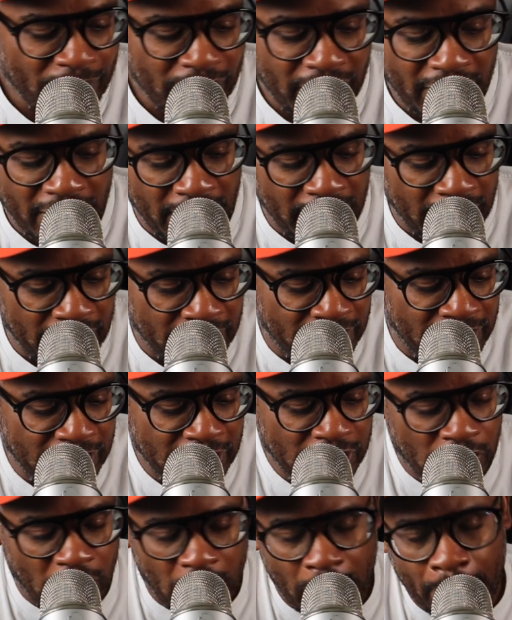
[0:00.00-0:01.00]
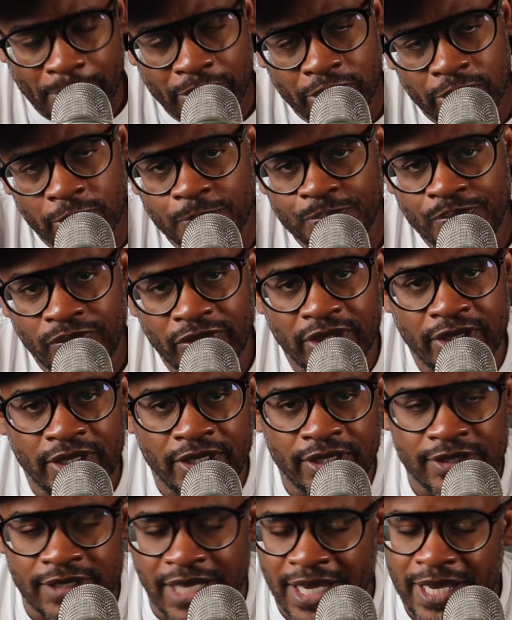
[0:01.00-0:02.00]
And Dylan Harper
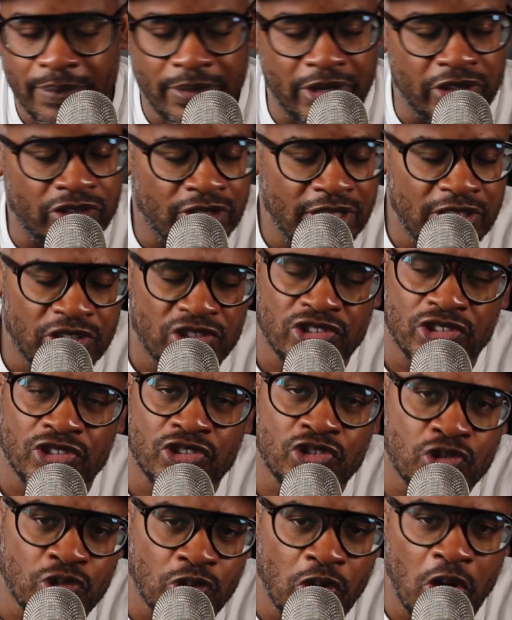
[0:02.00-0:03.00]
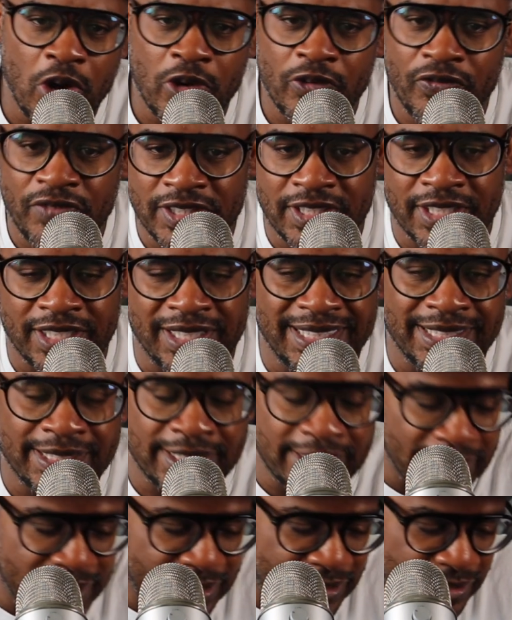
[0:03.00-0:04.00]
is, like I mentioned, he's just strong physically,
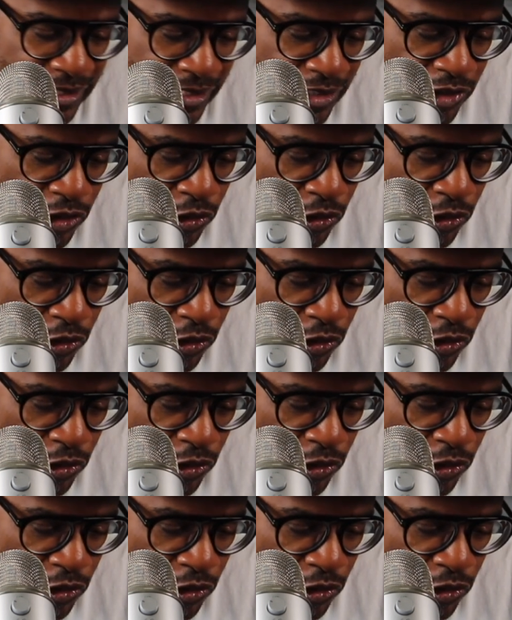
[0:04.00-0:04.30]
6'6",